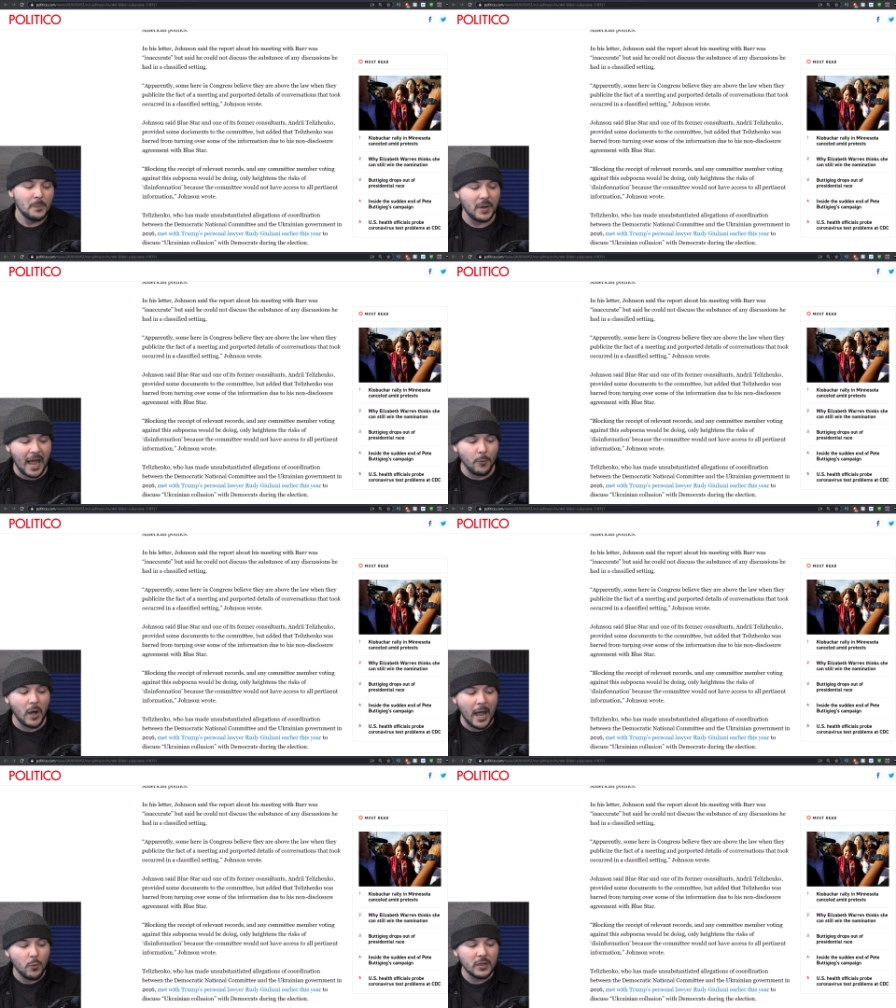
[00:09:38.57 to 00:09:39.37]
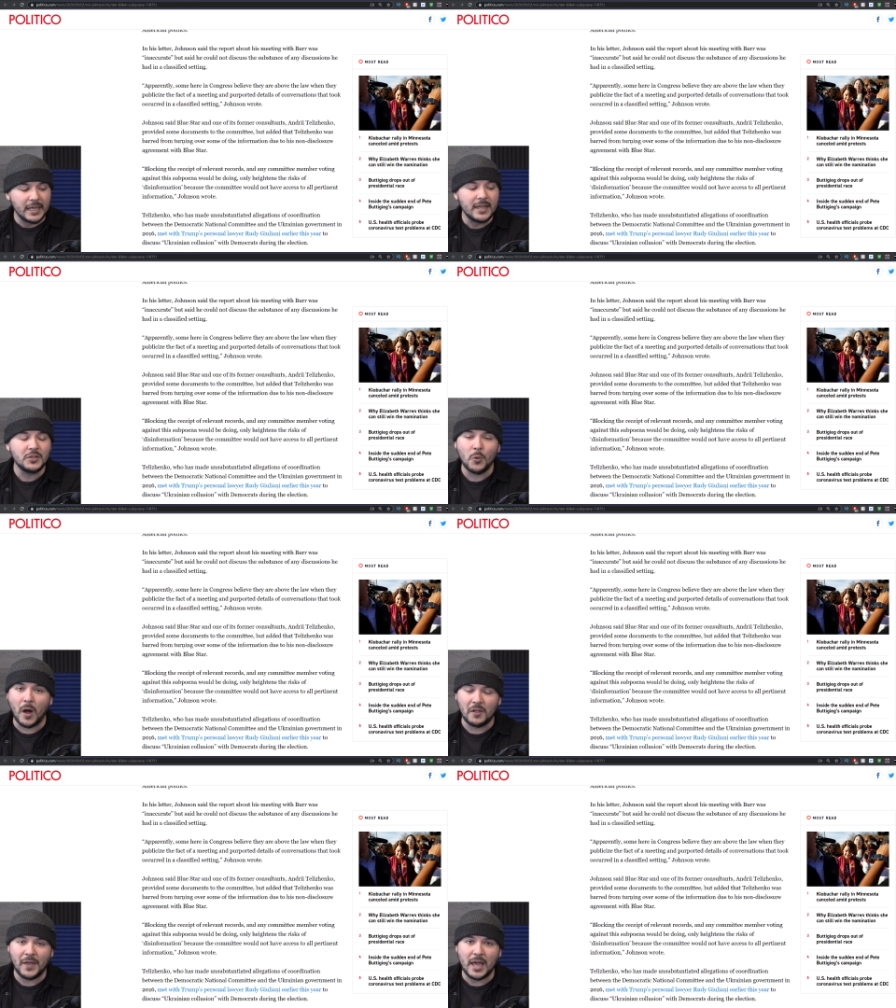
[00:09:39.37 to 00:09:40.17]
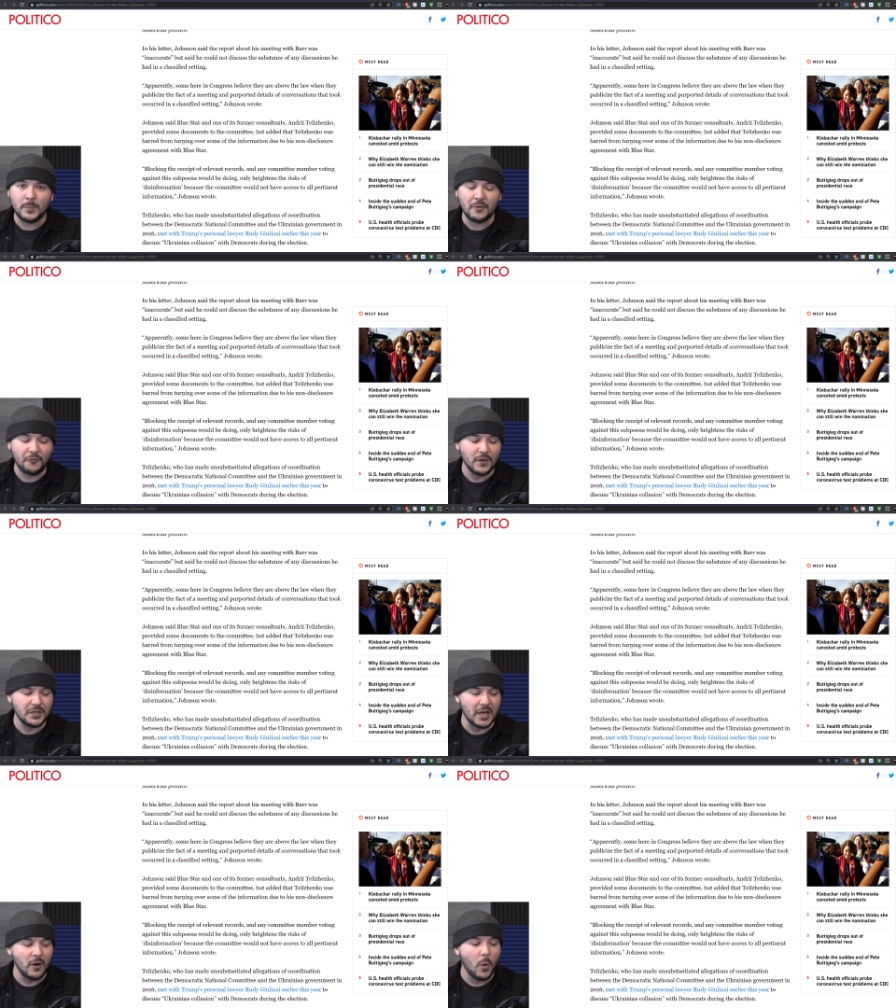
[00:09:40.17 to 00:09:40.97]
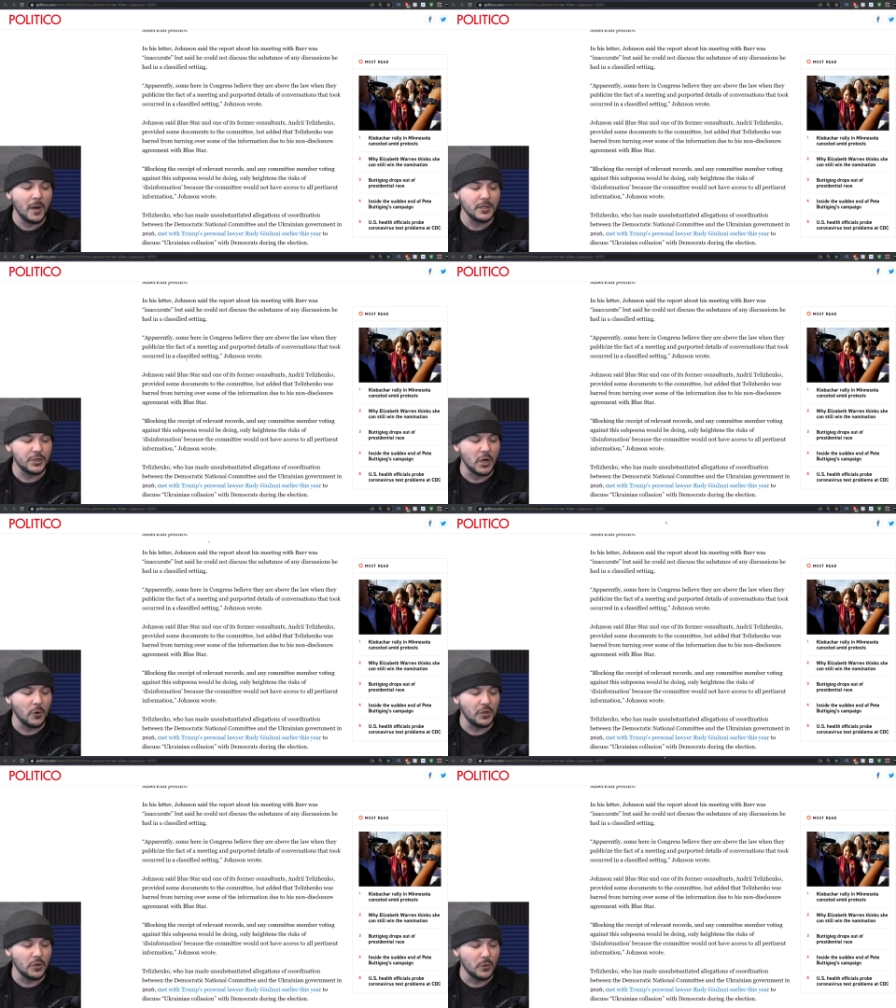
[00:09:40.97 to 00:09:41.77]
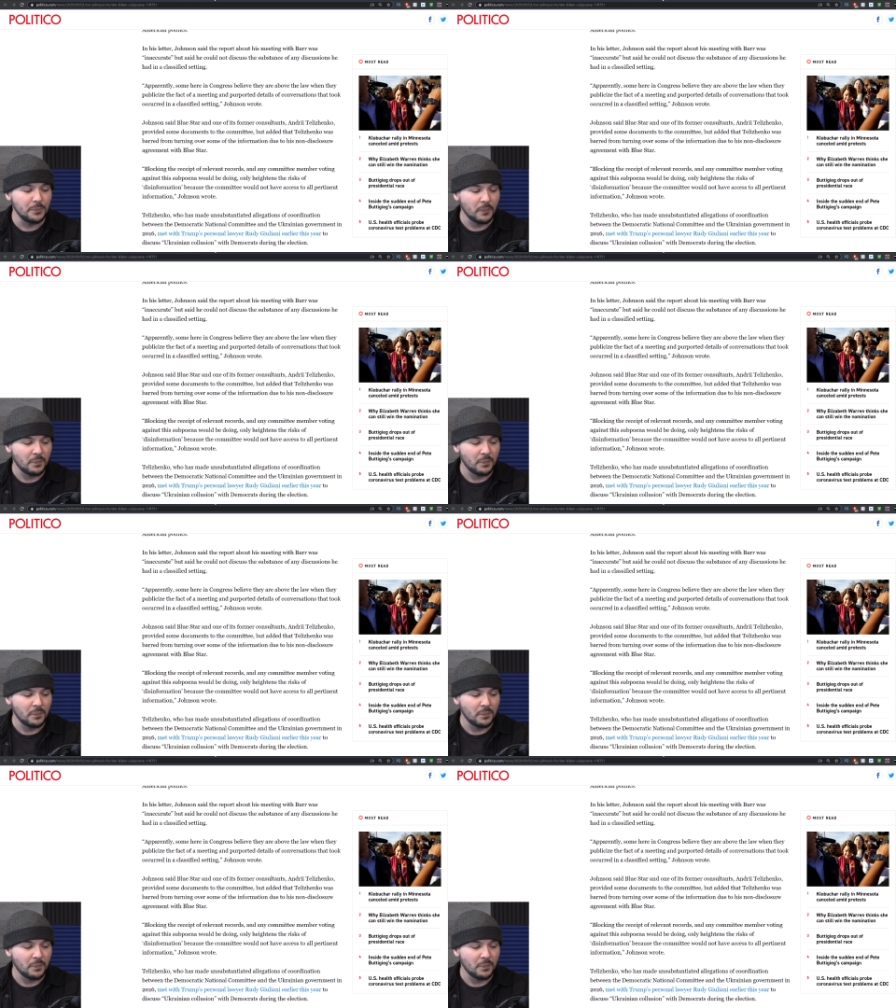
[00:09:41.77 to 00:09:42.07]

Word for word: But I will, I will get into all that. But first, I want to show you